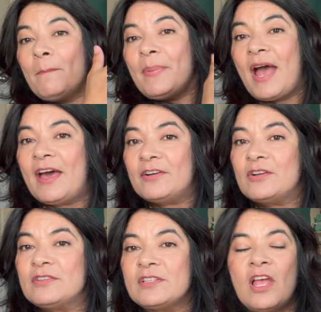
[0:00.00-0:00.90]

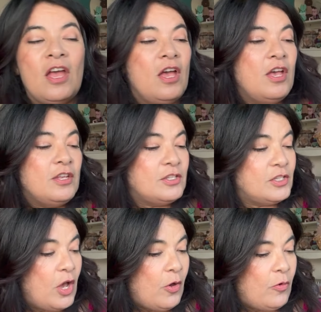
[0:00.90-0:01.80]
patterns.
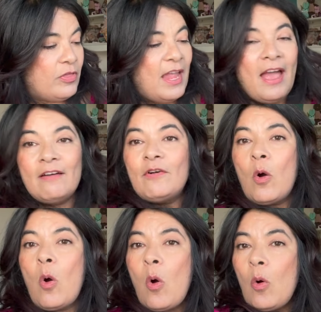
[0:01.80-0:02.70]
So they have a
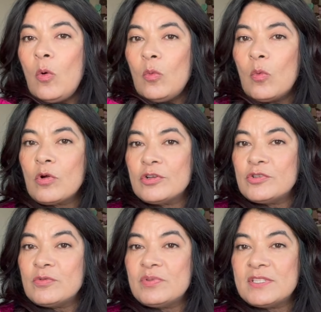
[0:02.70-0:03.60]
whole
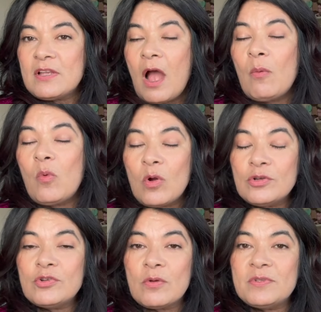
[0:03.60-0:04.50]

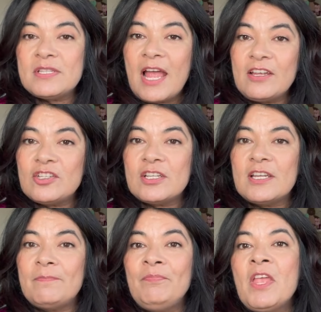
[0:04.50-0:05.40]
wardrobe
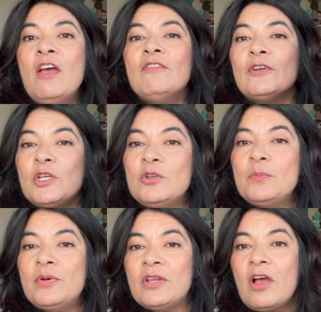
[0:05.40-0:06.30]
section for you to
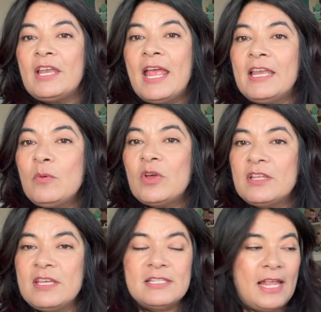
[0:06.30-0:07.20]
put on any one
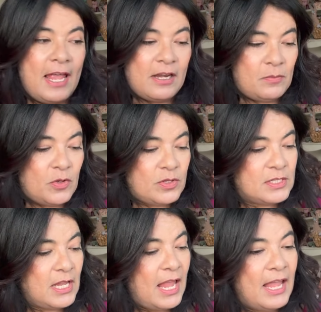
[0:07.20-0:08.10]
of these
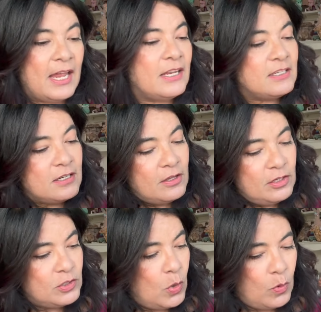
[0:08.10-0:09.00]
animals. And
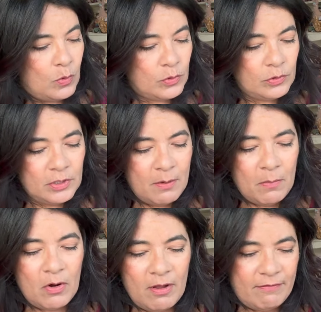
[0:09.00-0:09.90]
the total
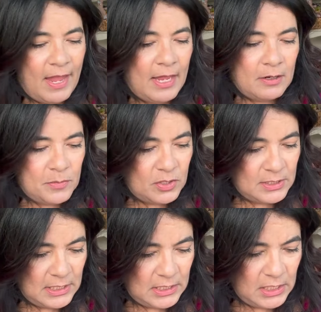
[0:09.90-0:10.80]
number of
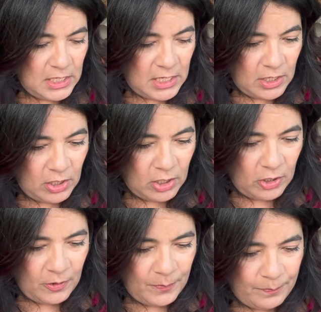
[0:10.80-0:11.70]
animals in here,